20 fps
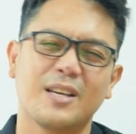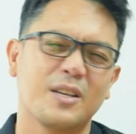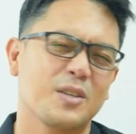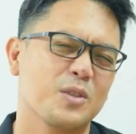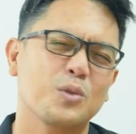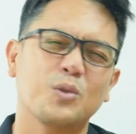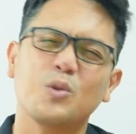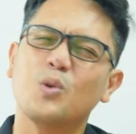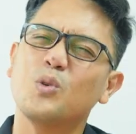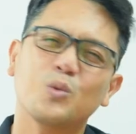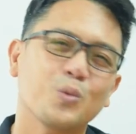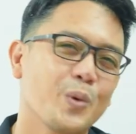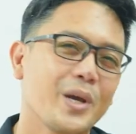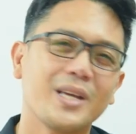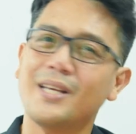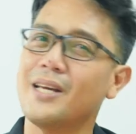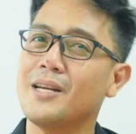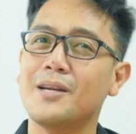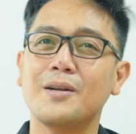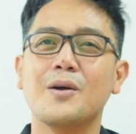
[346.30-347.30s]
So don't
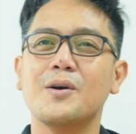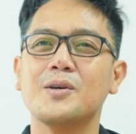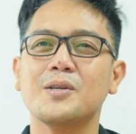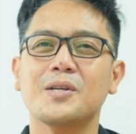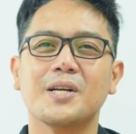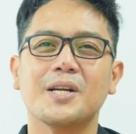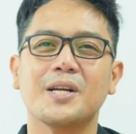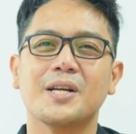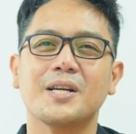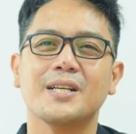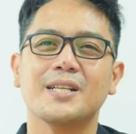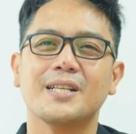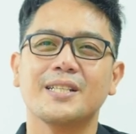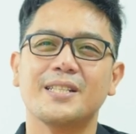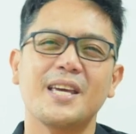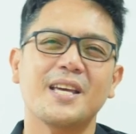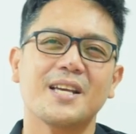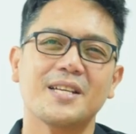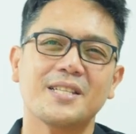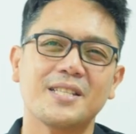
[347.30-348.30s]
wait any longer.
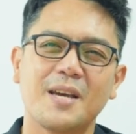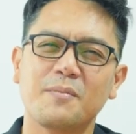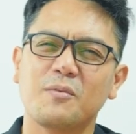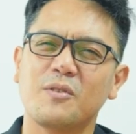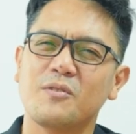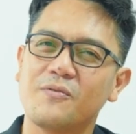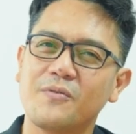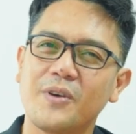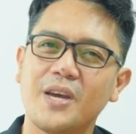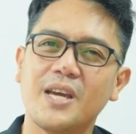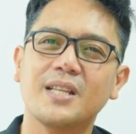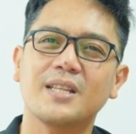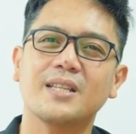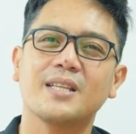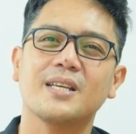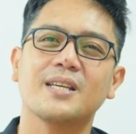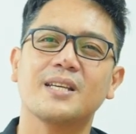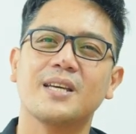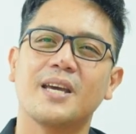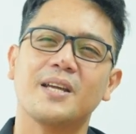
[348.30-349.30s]
Take a step of faith
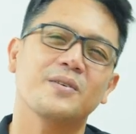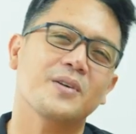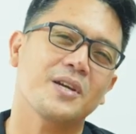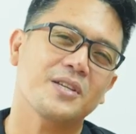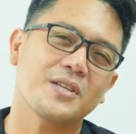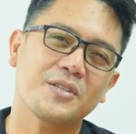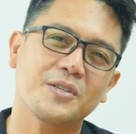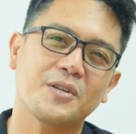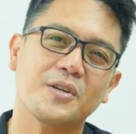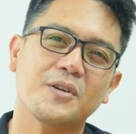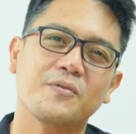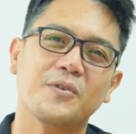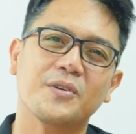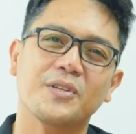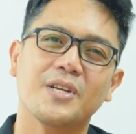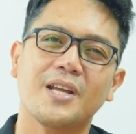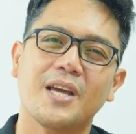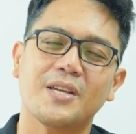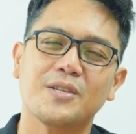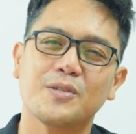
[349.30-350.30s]
and register for
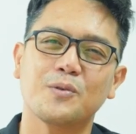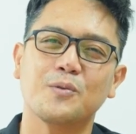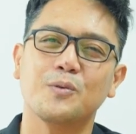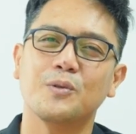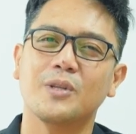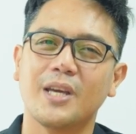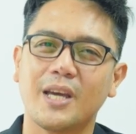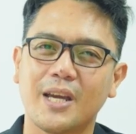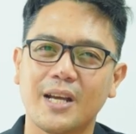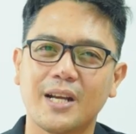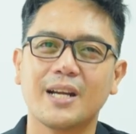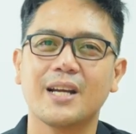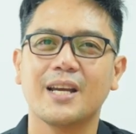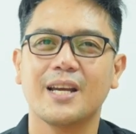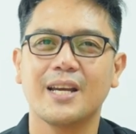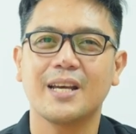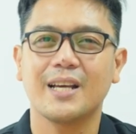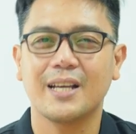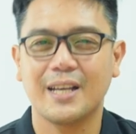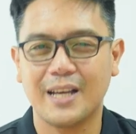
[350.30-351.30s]
the next school year.
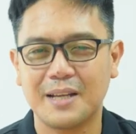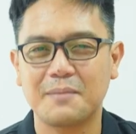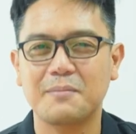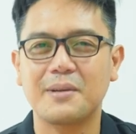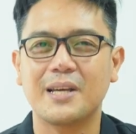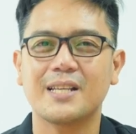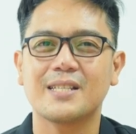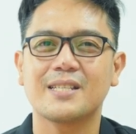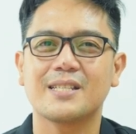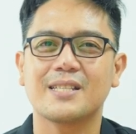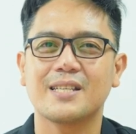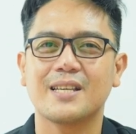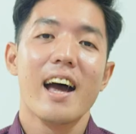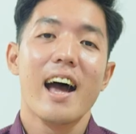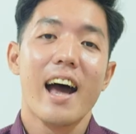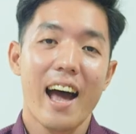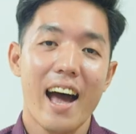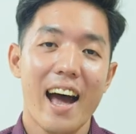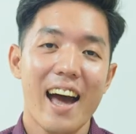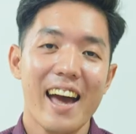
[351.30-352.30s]
God bless.
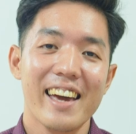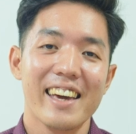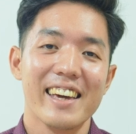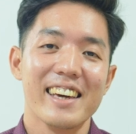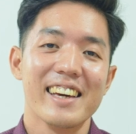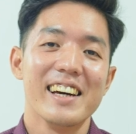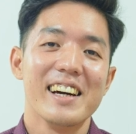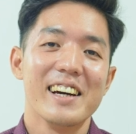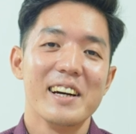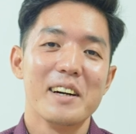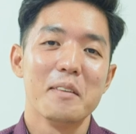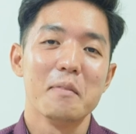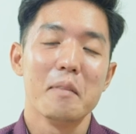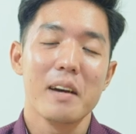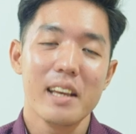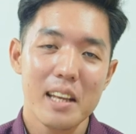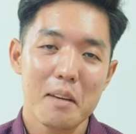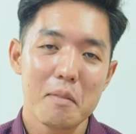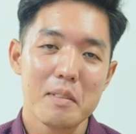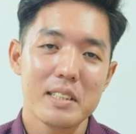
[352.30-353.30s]
Hi,
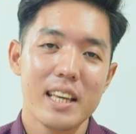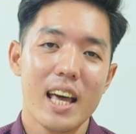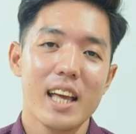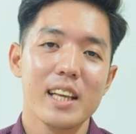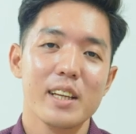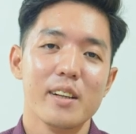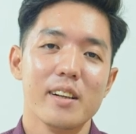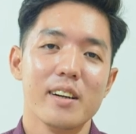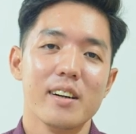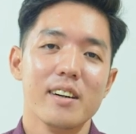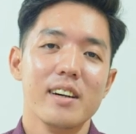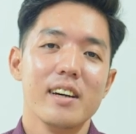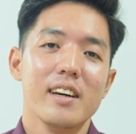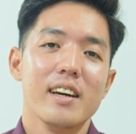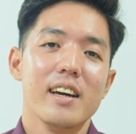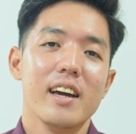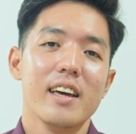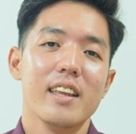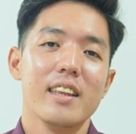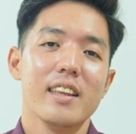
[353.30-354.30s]
my name is Angelo,
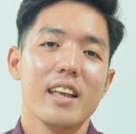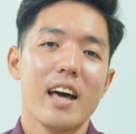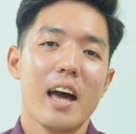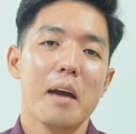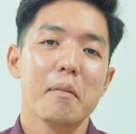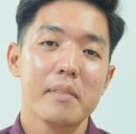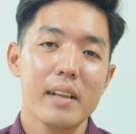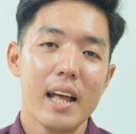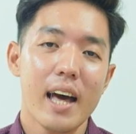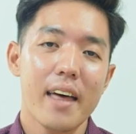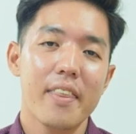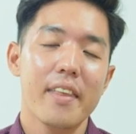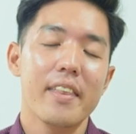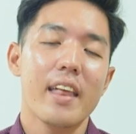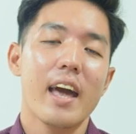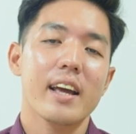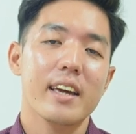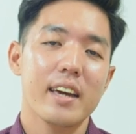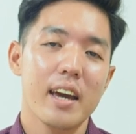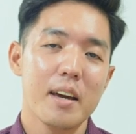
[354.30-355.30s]
and I'm glad that
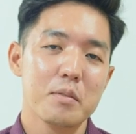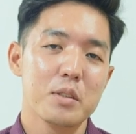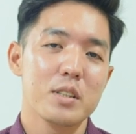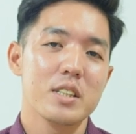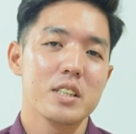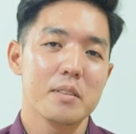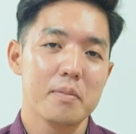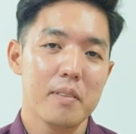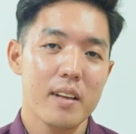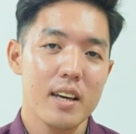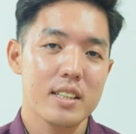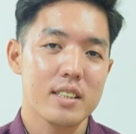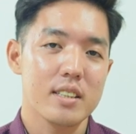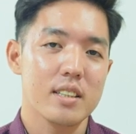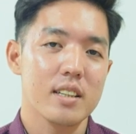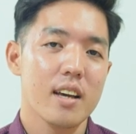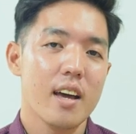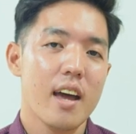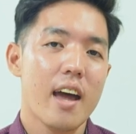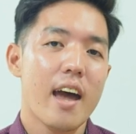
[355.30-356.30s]
I came to this
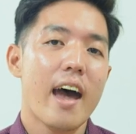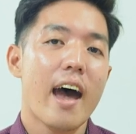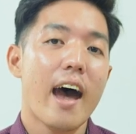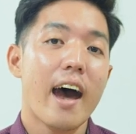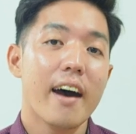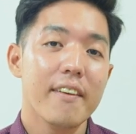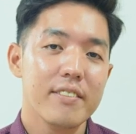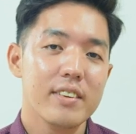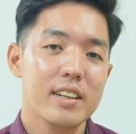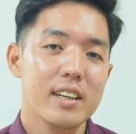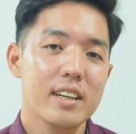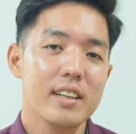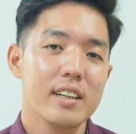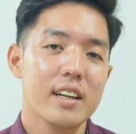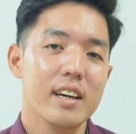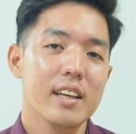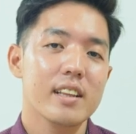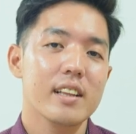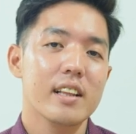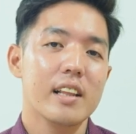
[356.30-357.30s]
place. I've learned
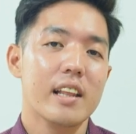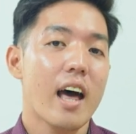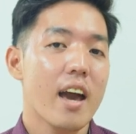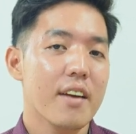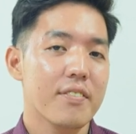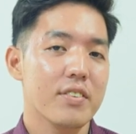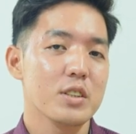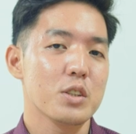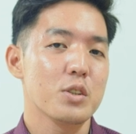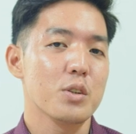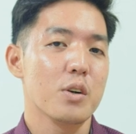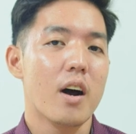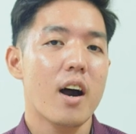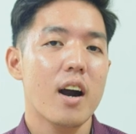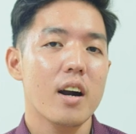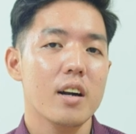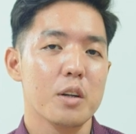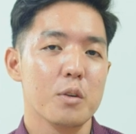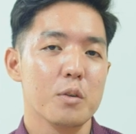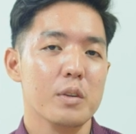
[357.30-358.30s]
that life is too
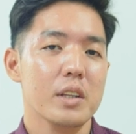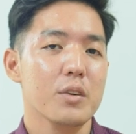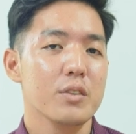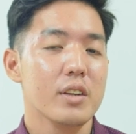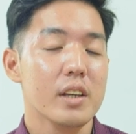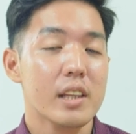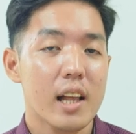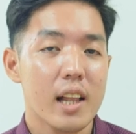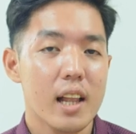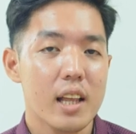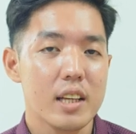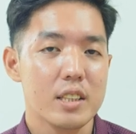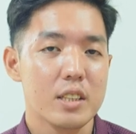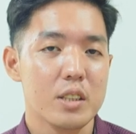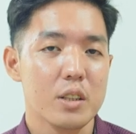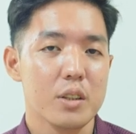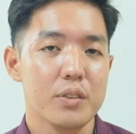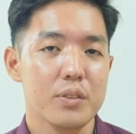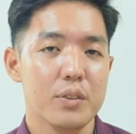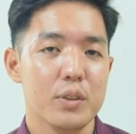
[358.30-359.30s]
hard without the knowledge
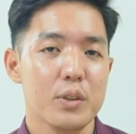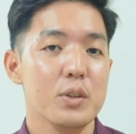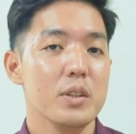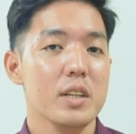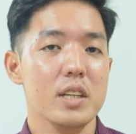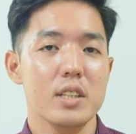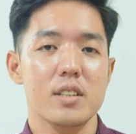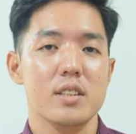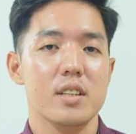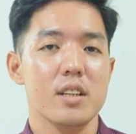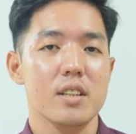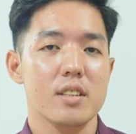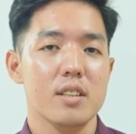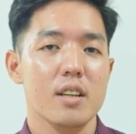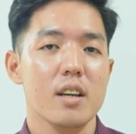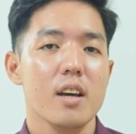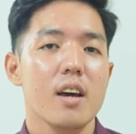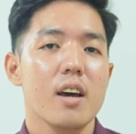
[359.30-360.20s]
of who Jesus is.